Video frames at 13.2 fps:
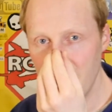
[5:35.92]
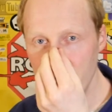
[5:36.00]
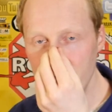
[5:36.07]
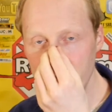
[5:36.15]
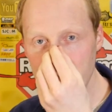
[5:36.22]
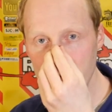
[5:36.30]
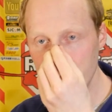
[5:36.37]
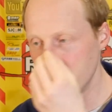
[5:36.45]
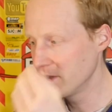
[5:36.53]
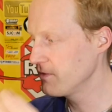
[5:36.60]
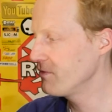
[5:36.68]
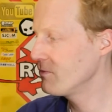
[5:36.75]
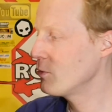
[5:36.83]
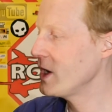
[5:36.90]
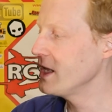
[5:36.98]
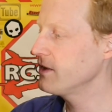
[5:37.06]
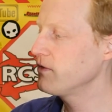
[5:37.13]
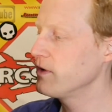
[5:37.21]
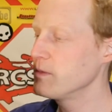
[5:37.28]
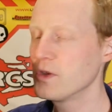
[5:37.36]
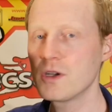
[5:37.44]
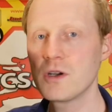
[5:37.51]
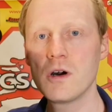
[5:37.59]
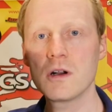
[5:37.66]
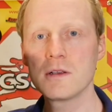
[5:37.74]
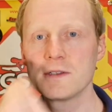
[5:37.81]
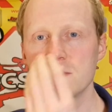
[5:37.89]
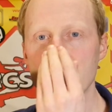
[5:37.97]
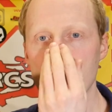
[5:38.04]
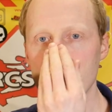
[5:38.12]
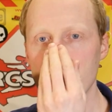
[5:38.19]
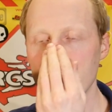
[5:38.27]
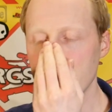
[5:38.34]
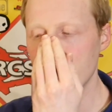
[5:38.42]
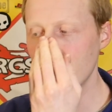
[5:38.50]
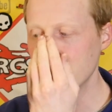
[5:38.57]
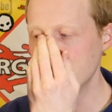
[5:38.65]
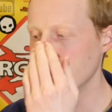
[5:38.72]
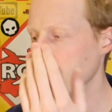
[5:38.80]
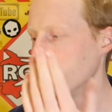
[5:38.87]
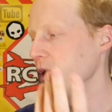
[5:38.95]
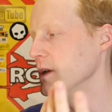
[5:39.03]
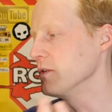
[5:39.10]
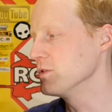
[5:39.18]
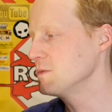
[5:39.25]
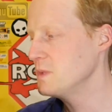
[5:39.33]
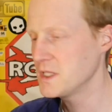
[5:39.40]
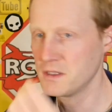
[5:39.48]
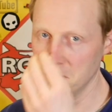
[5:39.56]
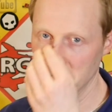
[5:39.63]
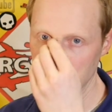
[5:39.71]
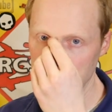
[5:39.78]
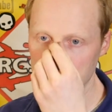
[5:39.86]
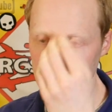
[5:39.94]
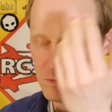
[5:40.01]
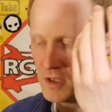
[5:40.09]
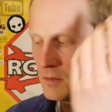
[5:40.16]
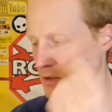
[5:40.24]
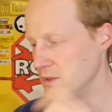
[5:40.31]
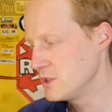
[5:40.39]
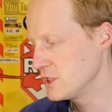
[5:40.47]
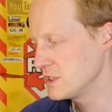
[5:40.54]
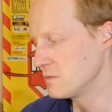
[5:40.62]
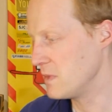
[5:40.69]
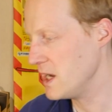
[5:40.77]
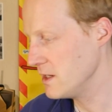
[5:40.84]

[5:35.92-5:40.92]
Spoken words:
feel a bit of weight from the goggles resting on my nose, but that may be just my